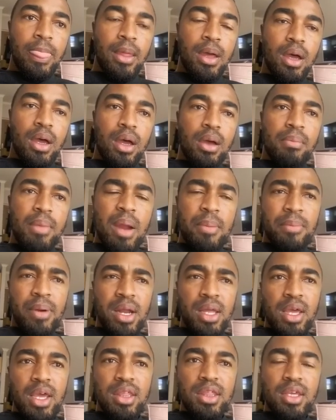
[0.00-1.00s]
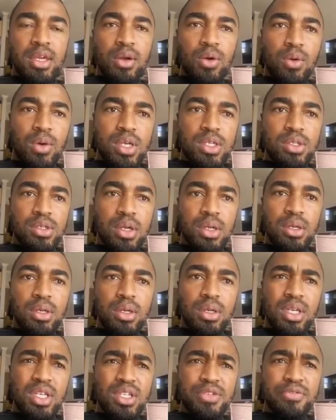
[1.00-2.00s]
My brother, I think, was
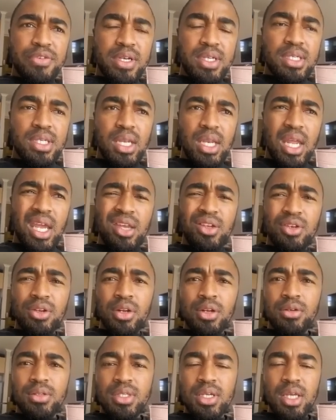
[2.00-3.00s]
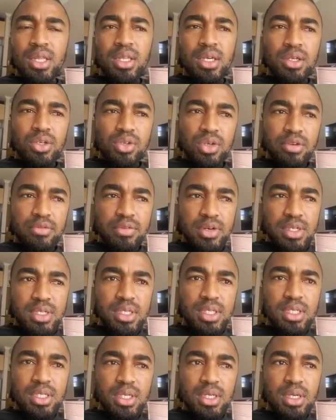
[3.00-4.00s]
on NSFAS and EduLoans, I think, during
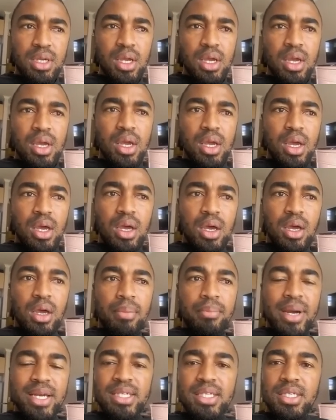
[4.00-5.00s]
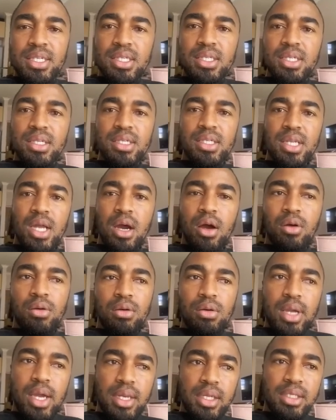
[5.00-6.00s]
varsity. My sister's
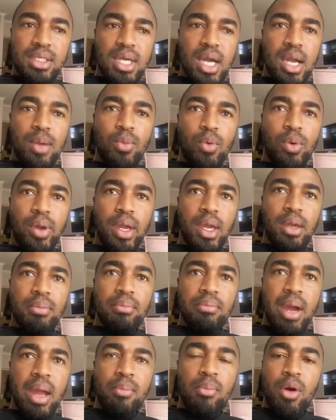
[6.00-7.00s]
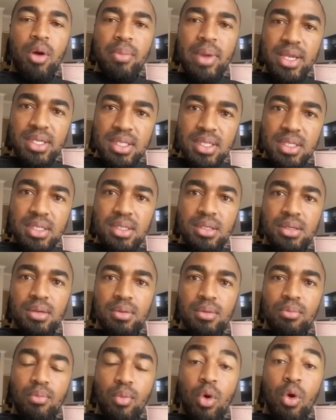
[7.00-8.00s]
now at a time where my mom has
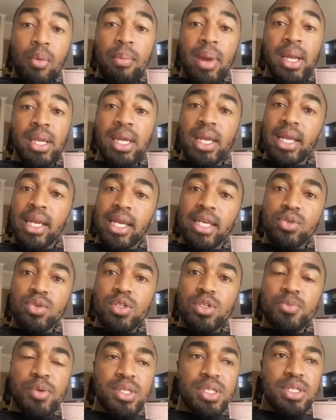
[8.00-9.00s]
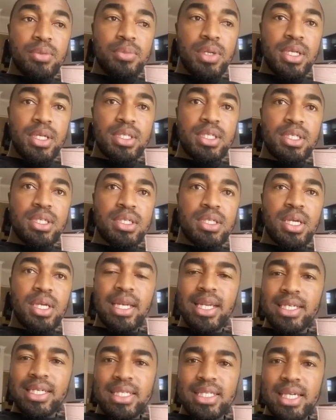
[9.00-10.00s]
more money and less responsibilities
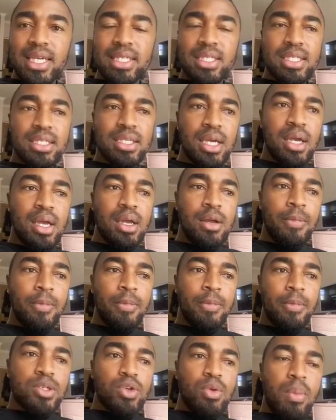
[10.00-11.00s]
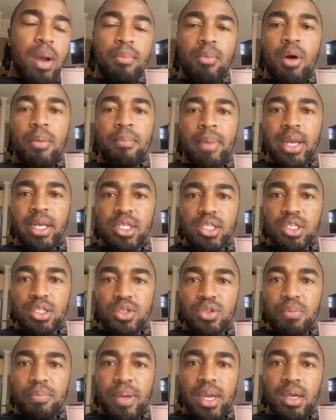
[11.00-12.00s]
and less debt. So my mom
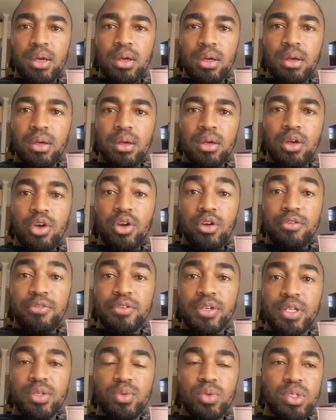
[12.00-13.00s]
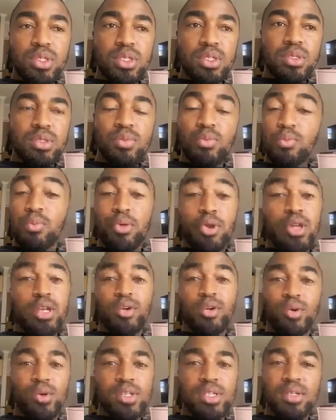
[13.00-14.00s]
manages to pay her fees, which is
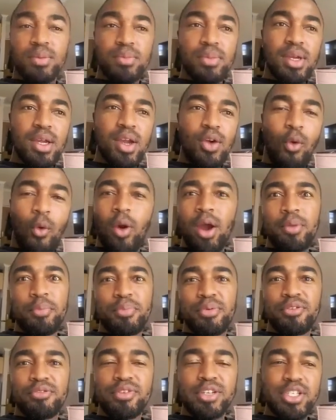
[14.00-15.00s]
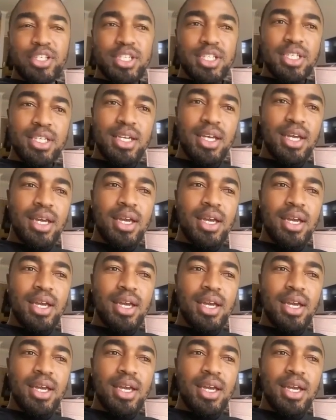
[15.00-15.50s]
pretty awesome, quite privileged.